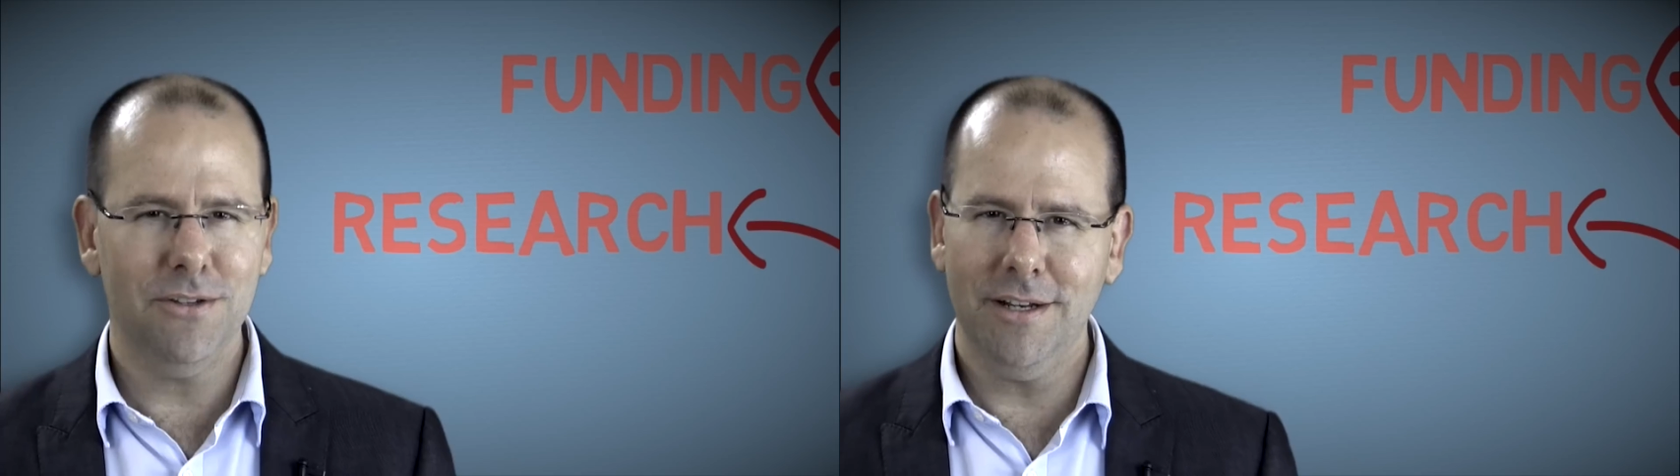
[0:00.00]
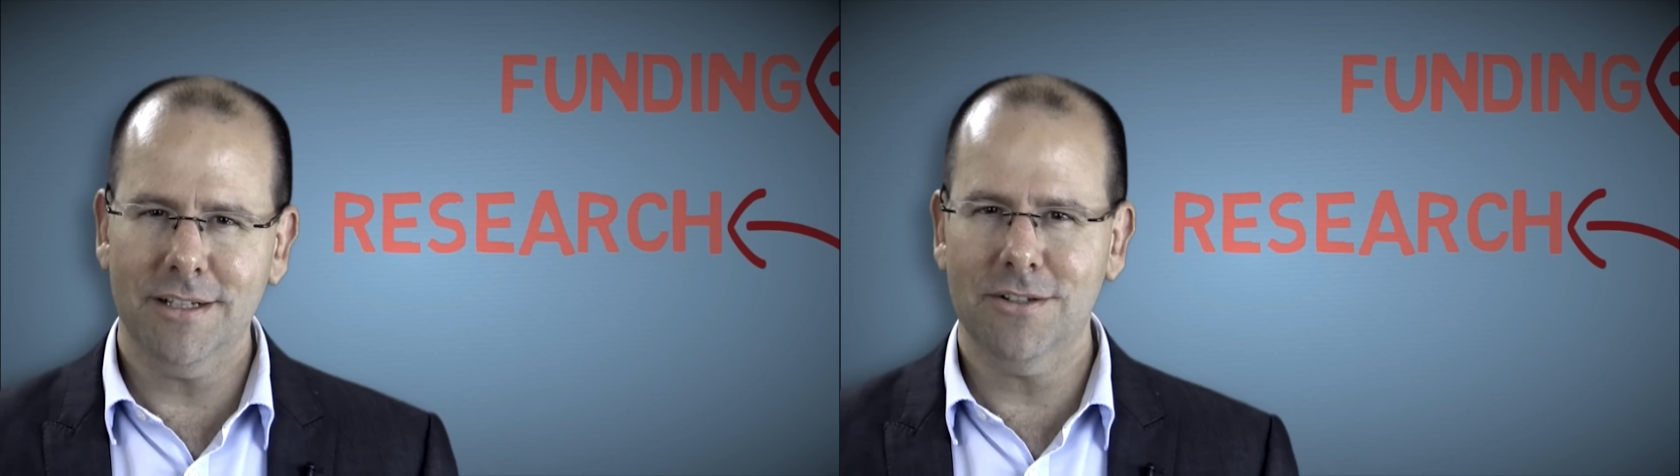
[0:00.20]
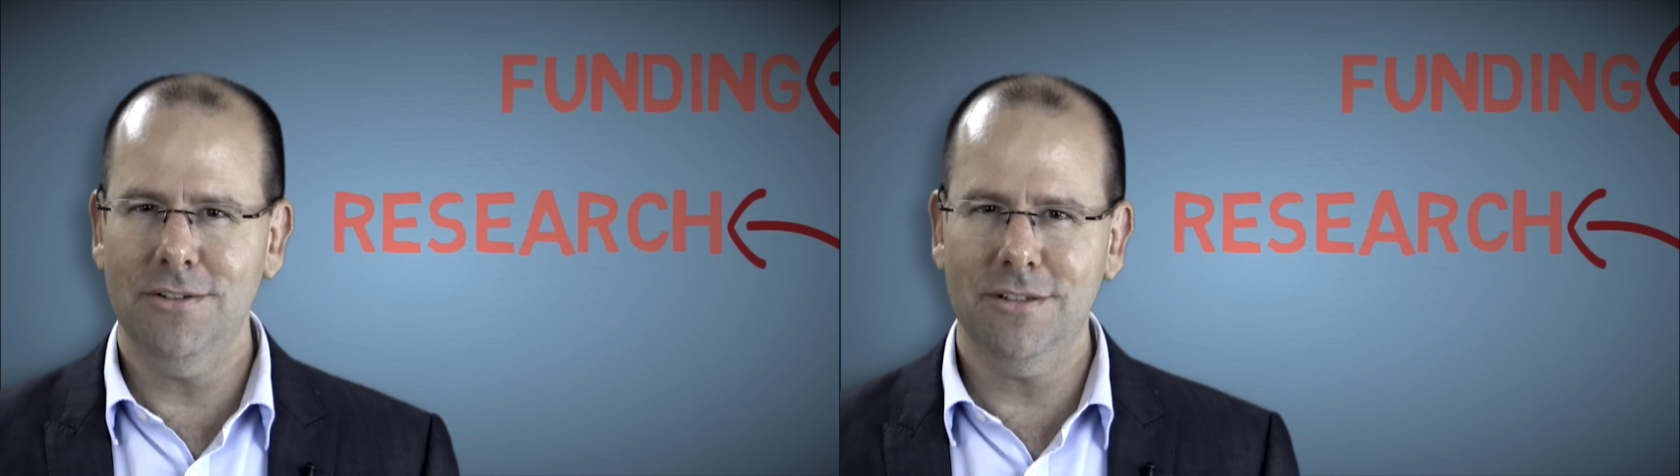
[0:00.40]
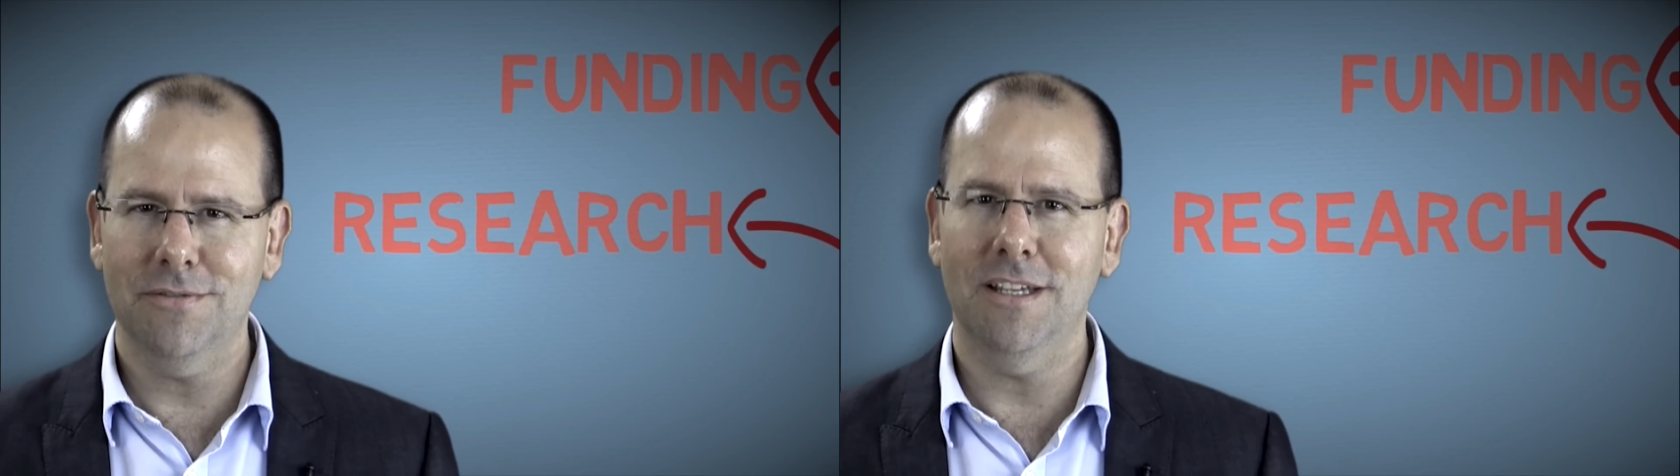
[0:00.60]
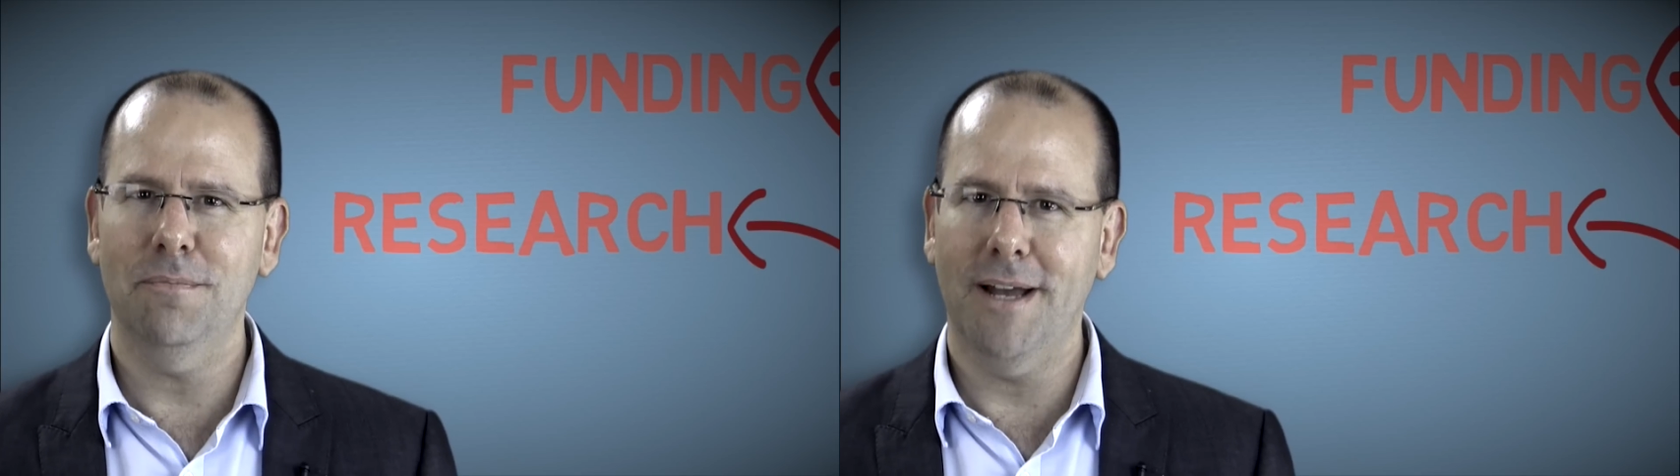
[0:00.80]
not
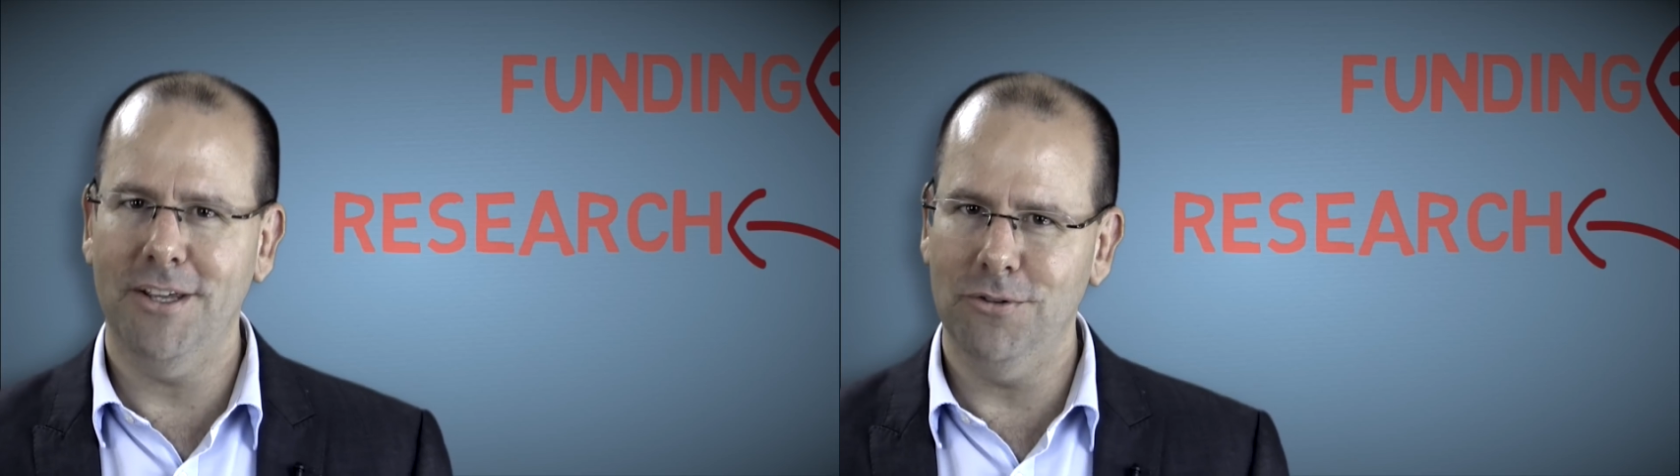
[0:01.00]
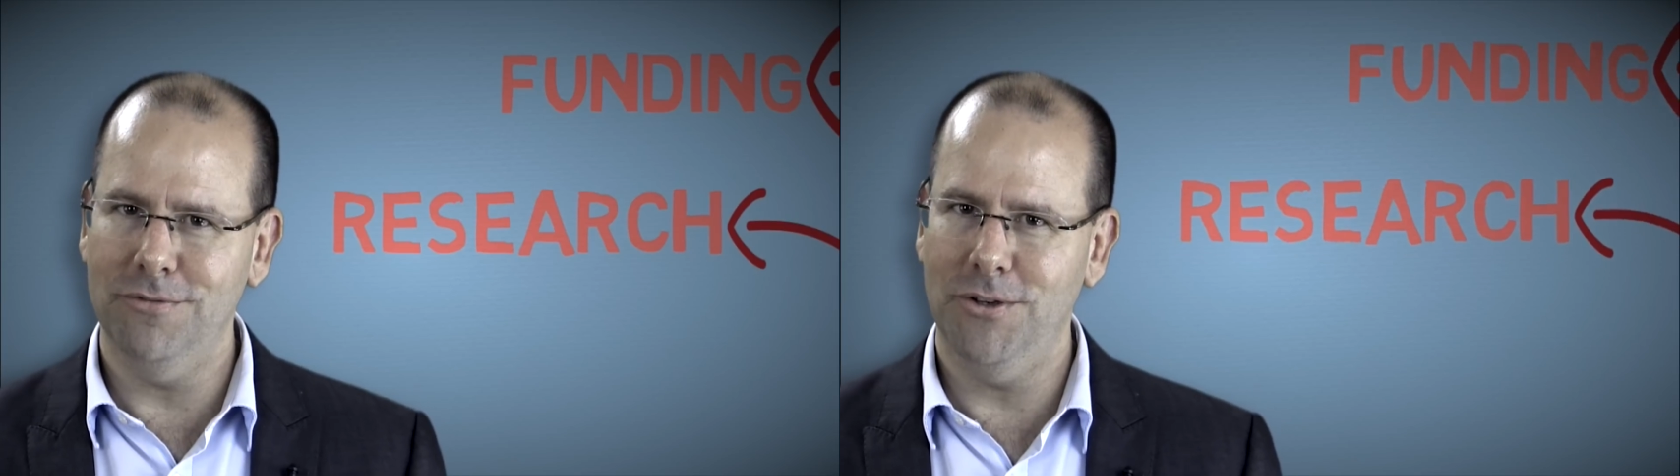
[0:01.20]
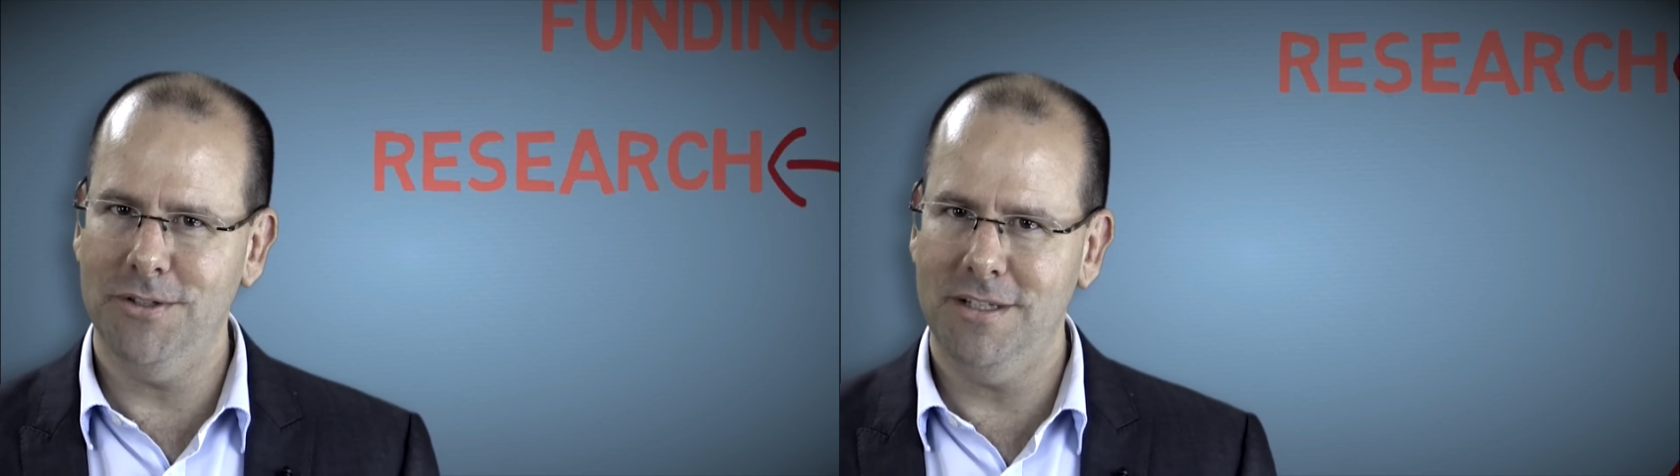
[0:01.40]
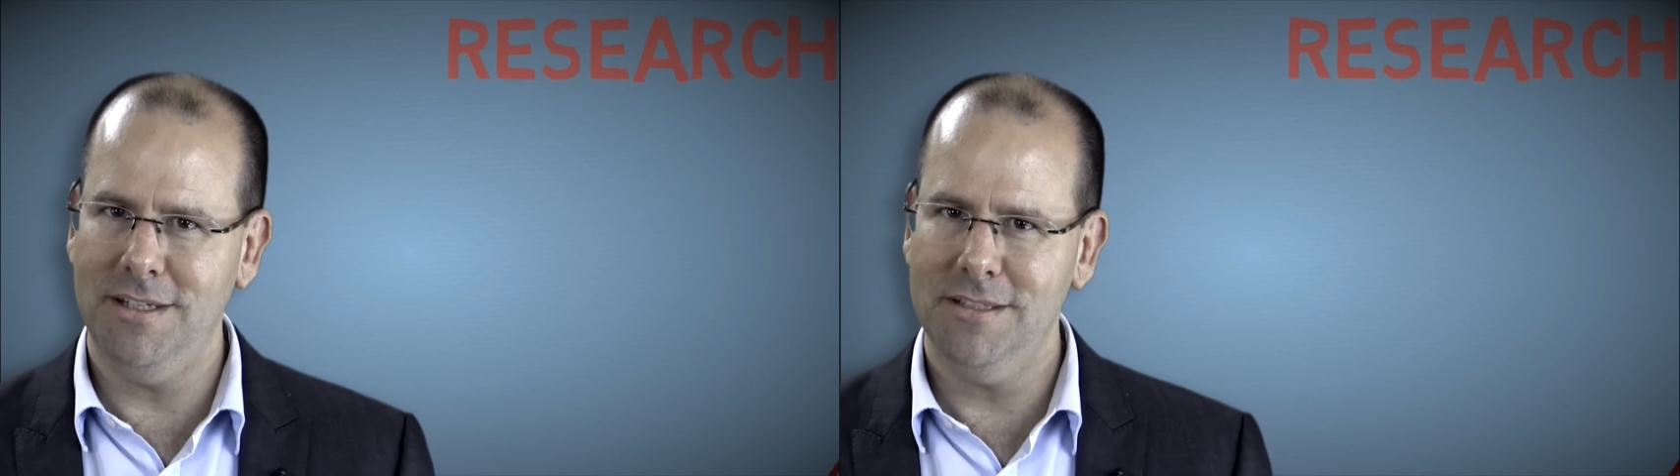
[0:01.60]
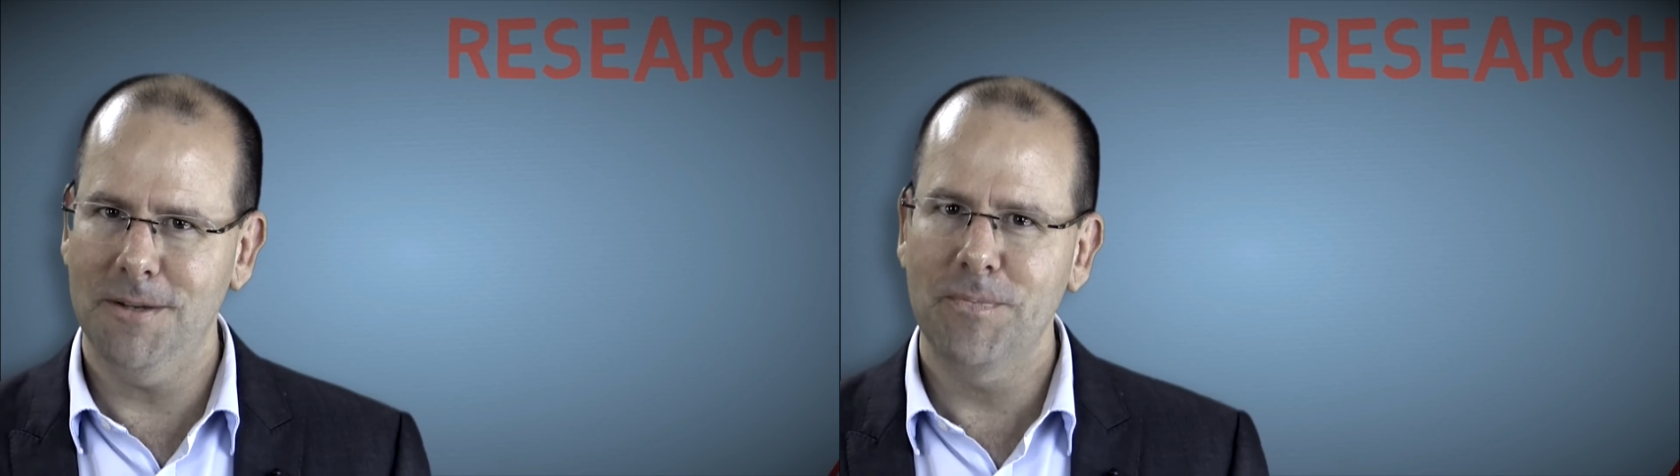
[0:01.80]
exclusively by
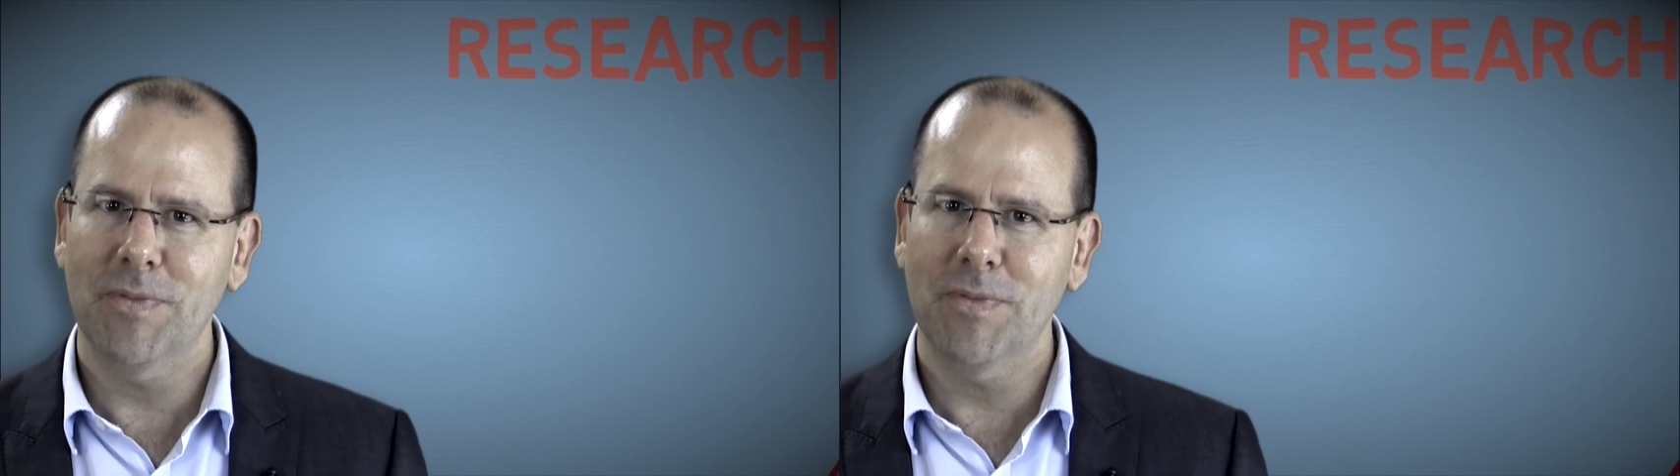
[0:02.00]
universities,